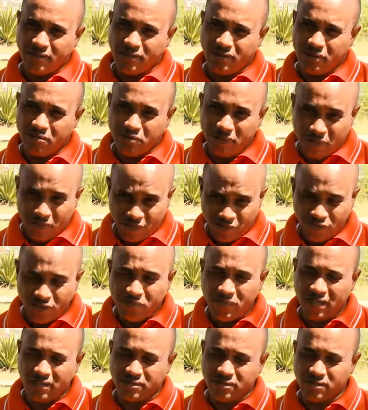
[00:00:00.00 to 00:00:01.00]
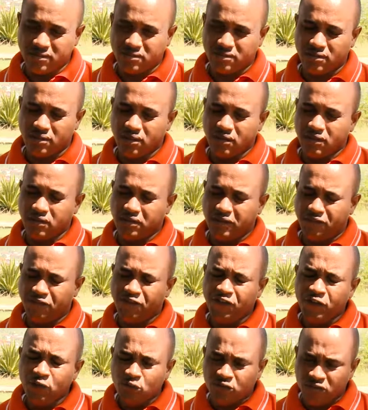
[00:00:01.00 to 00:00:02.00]
the membership that is, the
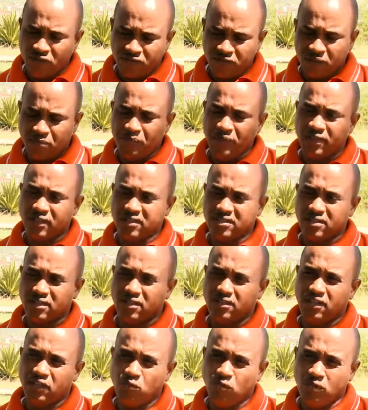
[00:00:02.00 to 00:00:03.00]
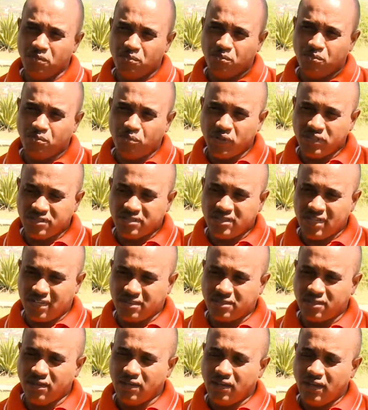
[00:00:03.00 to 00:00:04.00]
future of the PSA, they will put
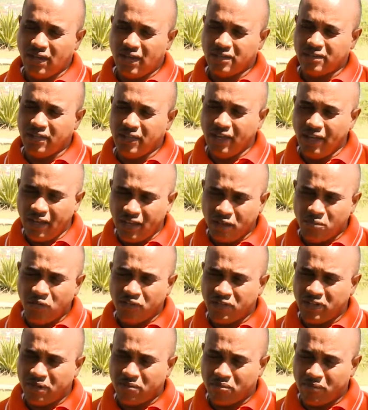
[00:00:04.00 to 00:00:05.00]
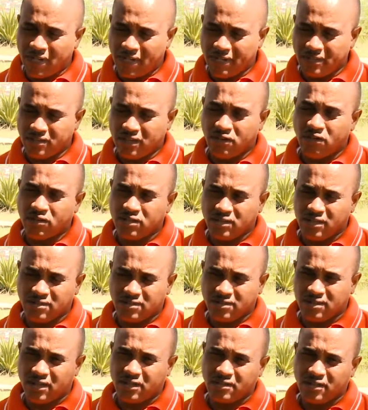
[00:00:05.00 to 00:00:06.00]
that at the helm of their mind and
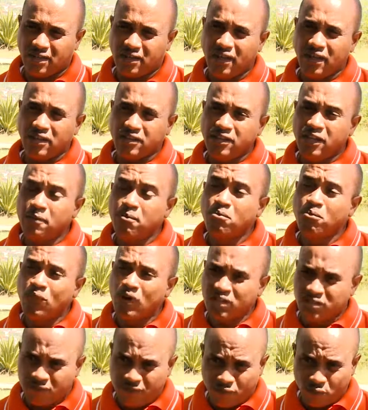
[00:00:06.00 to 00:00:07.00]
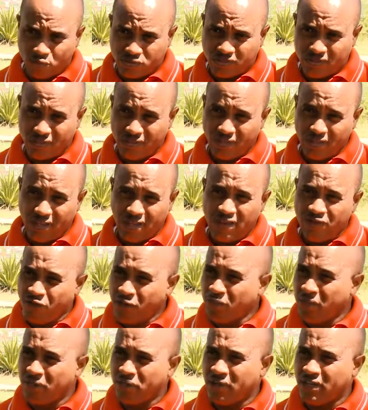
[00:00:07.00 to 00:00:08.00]
understand that they must vote. Every
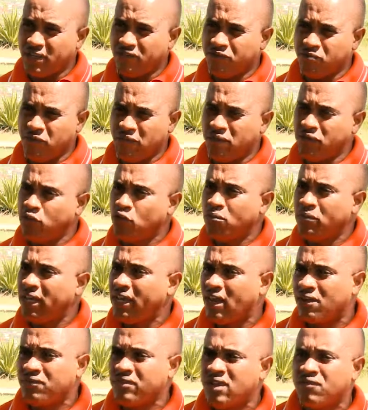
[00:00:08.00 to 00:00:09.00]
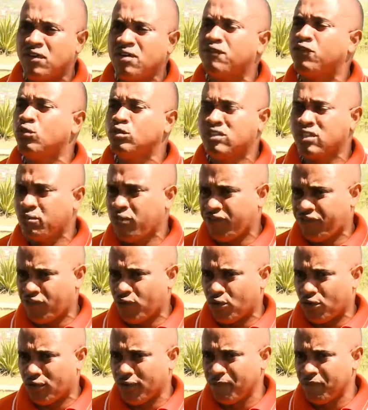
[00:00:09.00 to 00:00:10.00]
member, you may have never voted
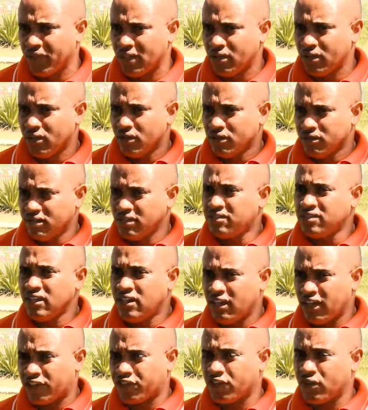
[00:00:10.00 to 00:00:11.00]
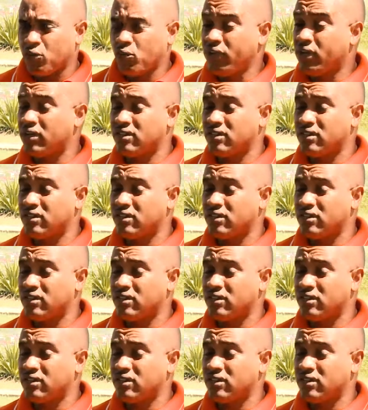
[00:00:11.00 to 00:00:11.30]
before. This election, we